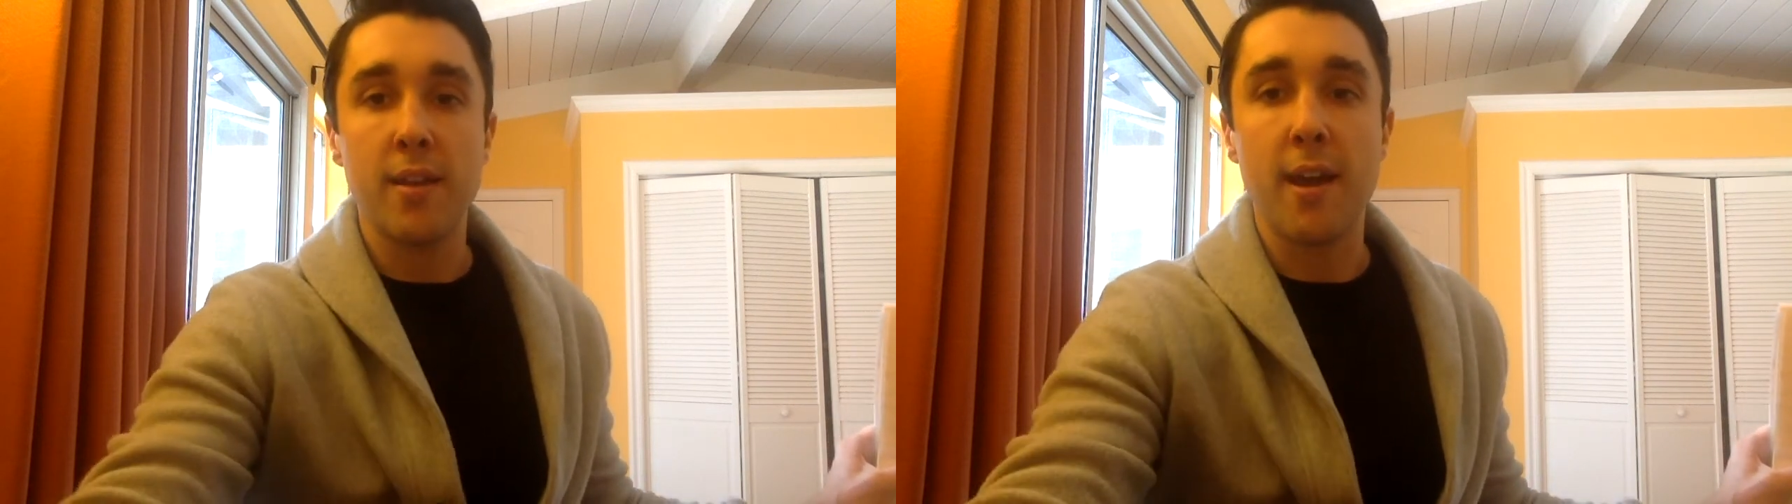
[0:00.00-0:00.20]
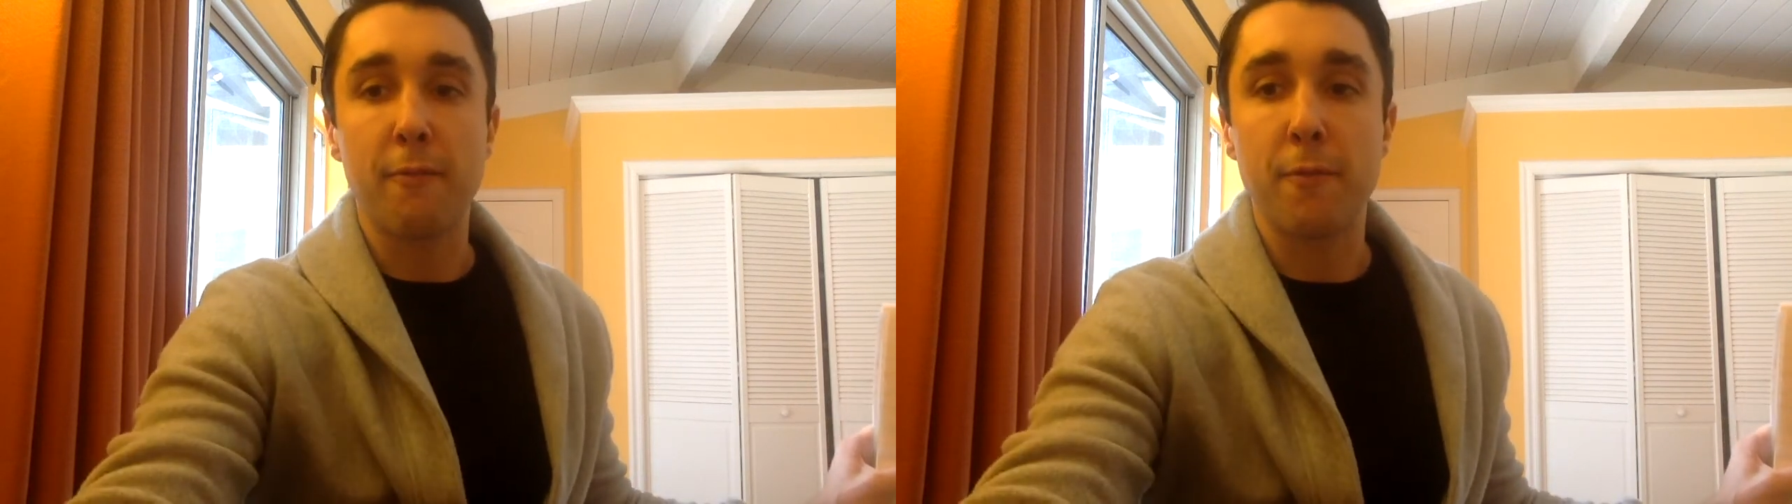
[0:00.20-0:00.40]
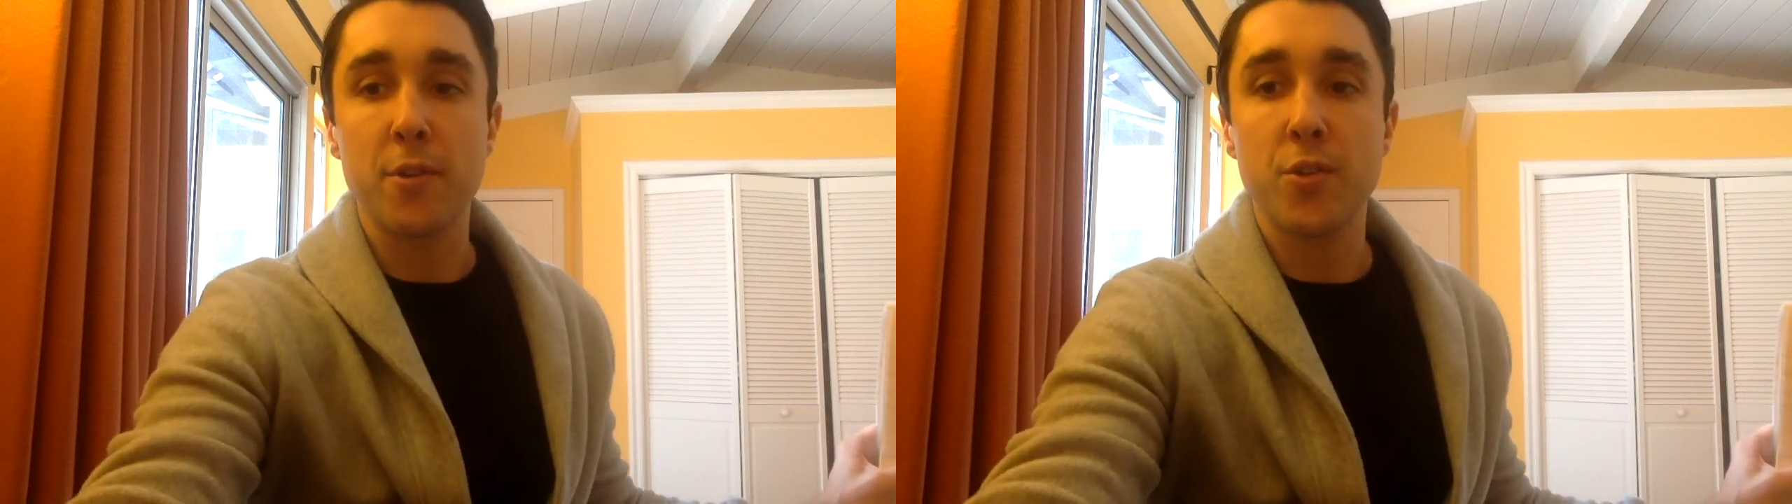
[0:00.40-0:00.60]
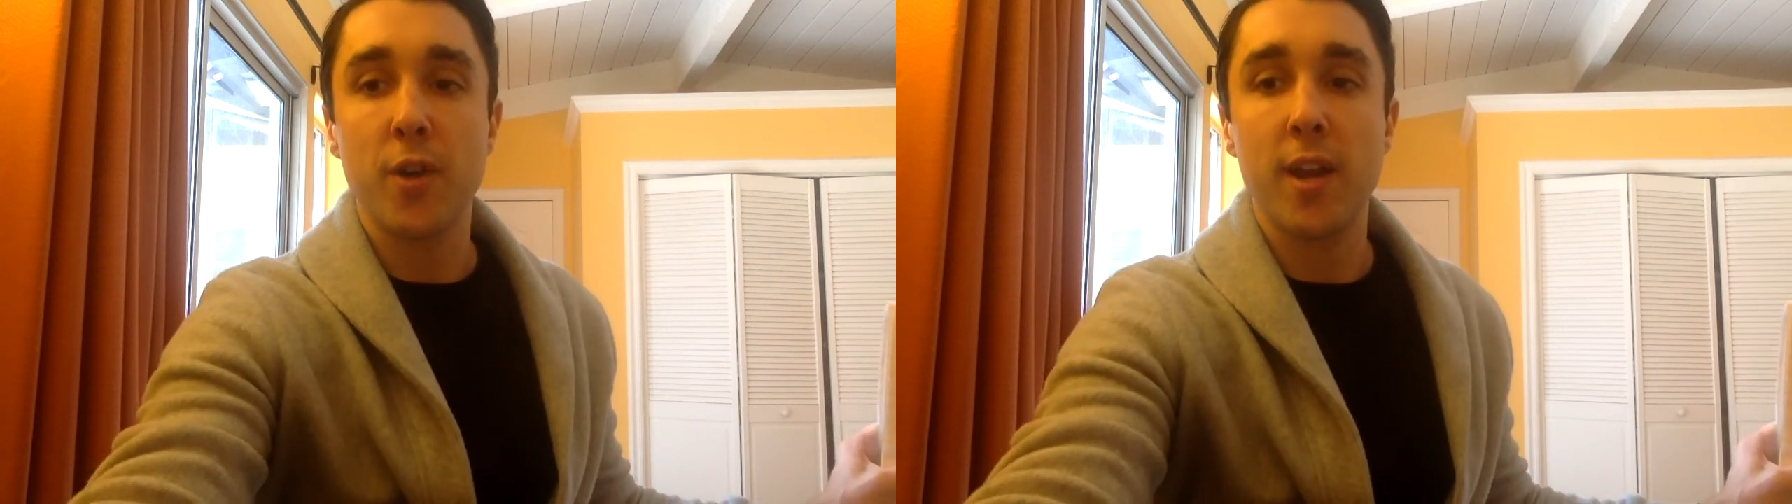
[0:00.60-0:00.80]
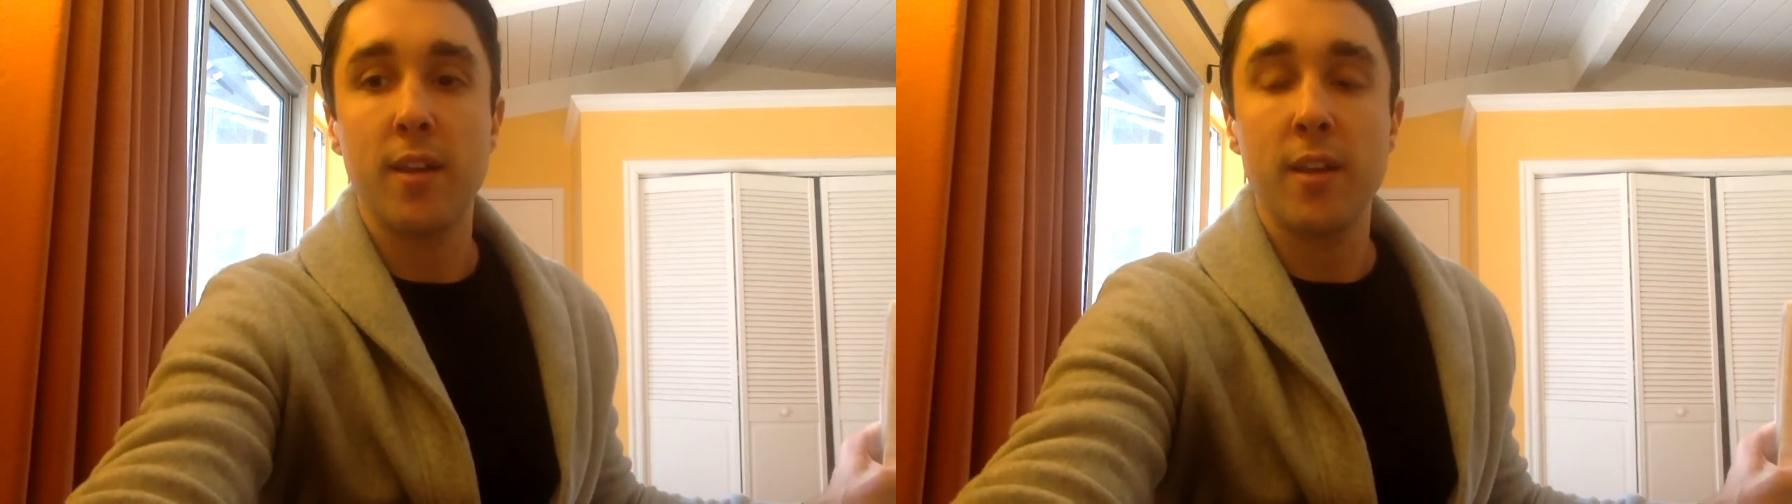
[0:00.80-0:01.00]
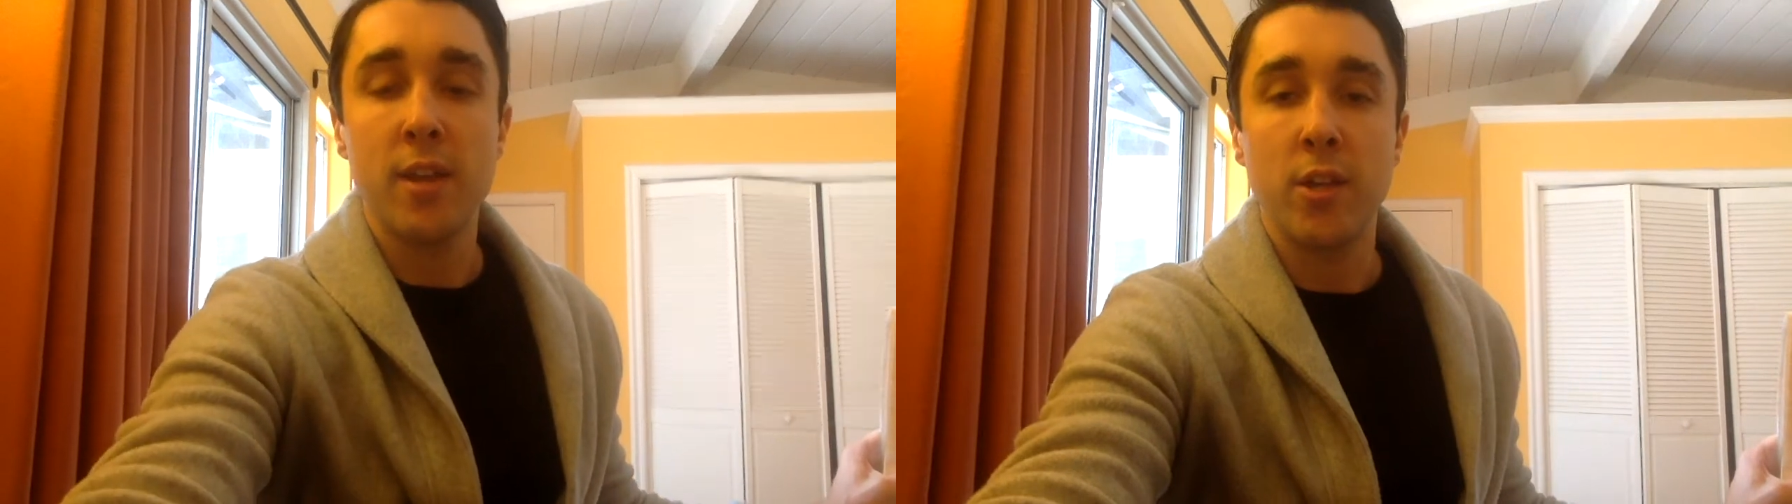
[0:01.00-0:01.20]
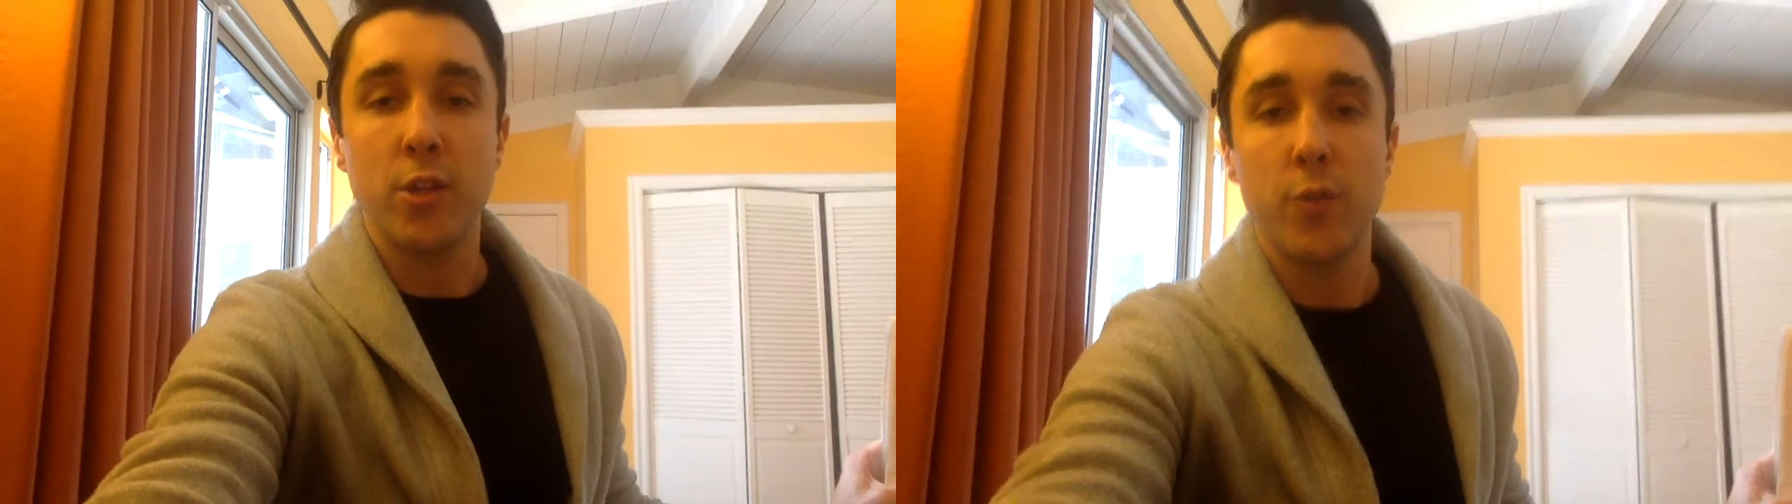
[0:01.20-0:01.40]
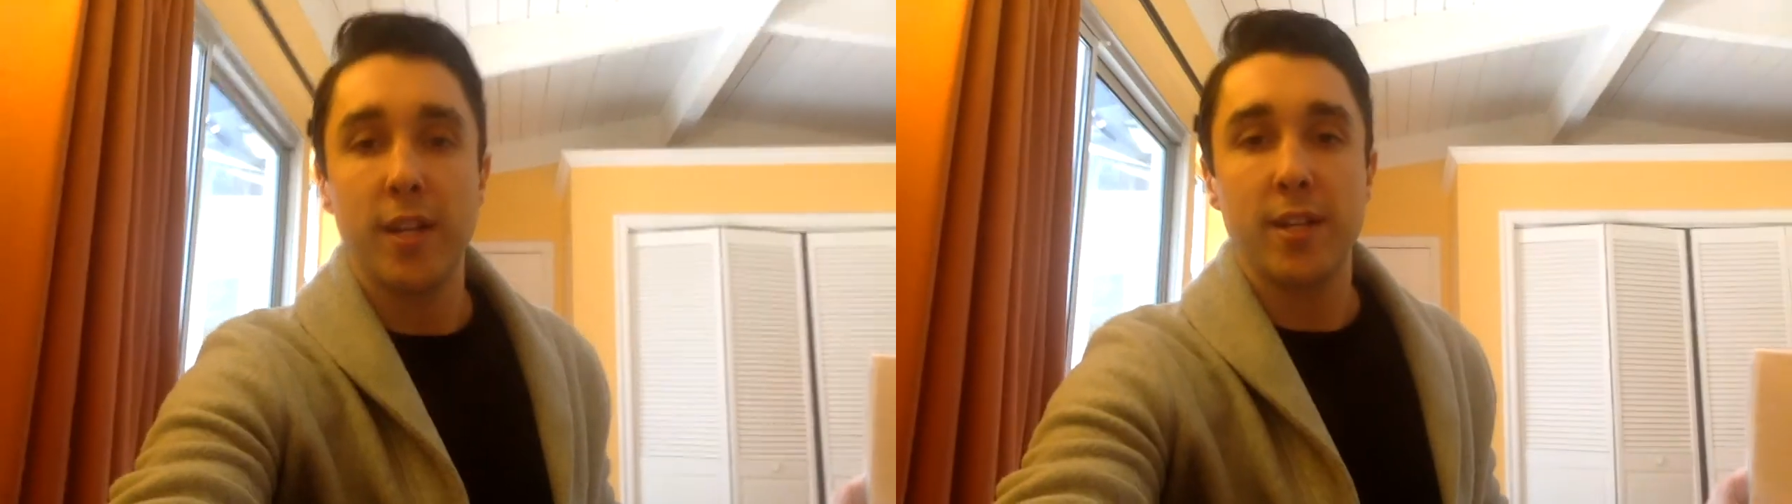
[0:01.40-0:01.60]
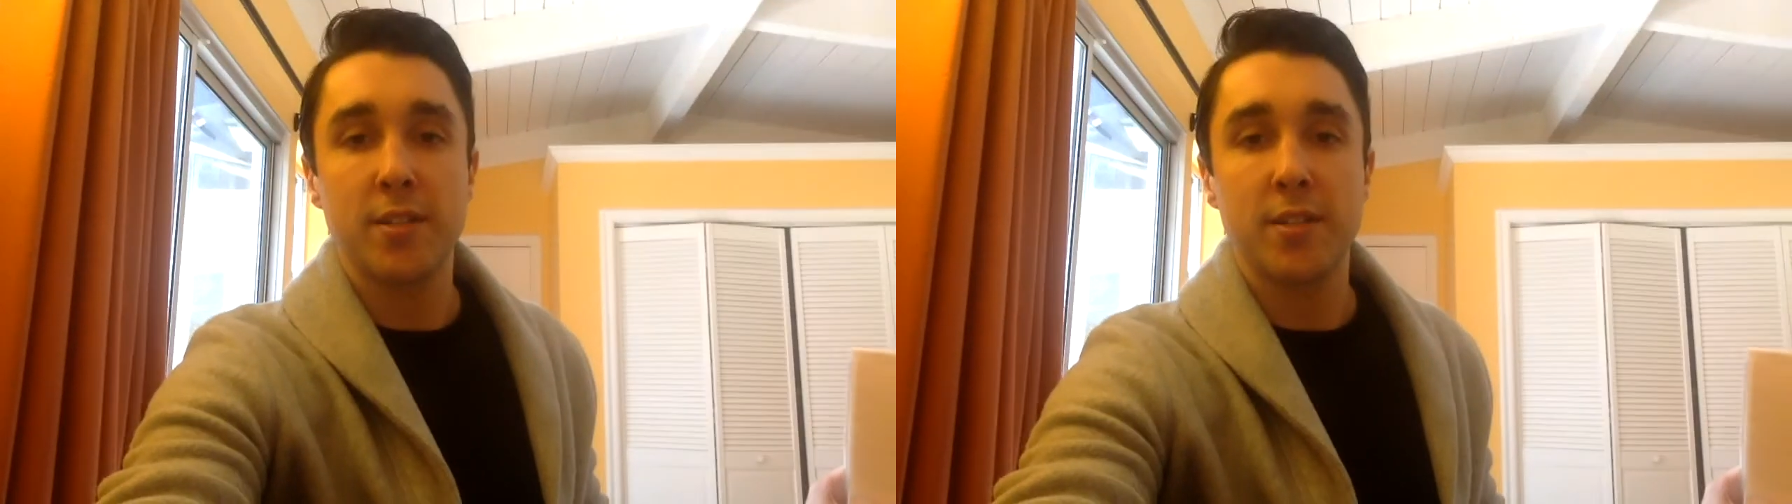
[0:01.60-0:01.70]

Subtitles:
Now first grade, you needed